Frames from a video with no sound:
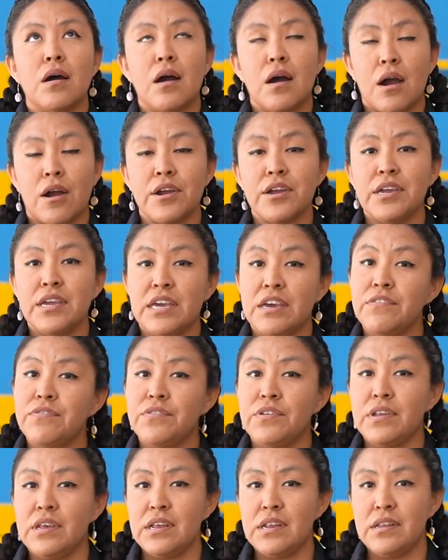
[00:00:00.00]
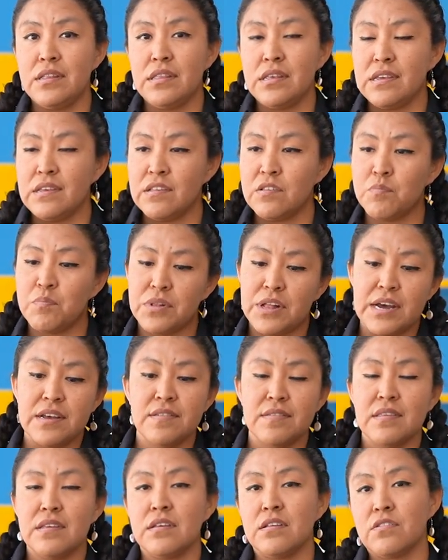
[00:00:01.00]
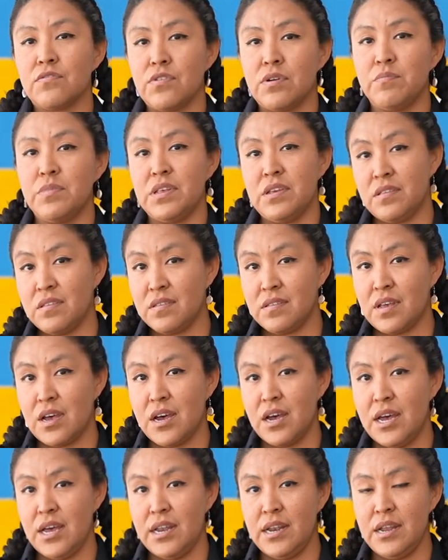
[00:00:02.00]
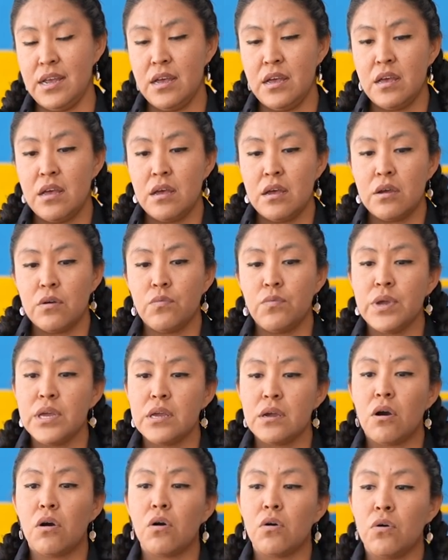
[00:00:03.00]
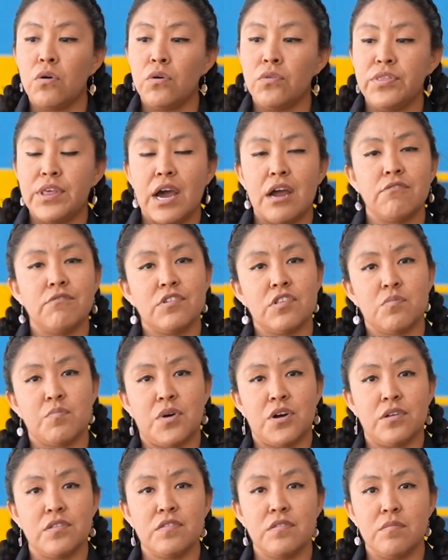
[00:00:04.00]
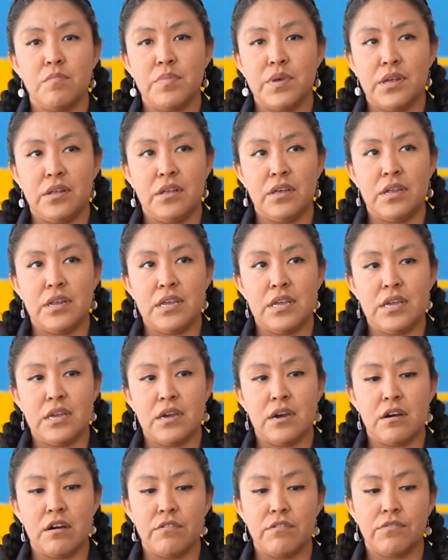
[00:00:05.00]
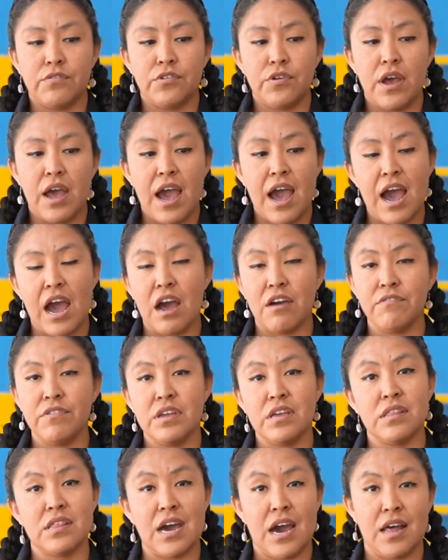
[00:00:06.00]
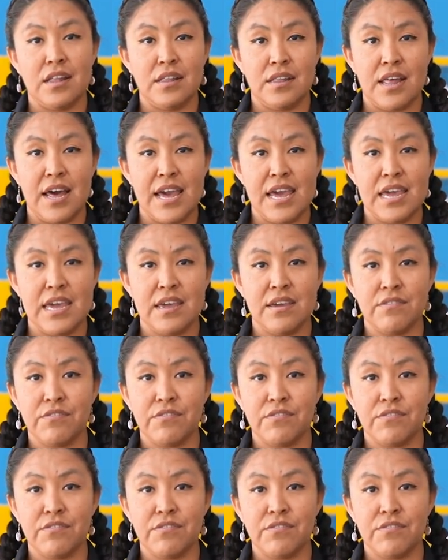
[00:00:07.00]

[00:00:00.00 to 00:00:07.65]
are gifted these blessings from the sun, we hold that responsibility of having that light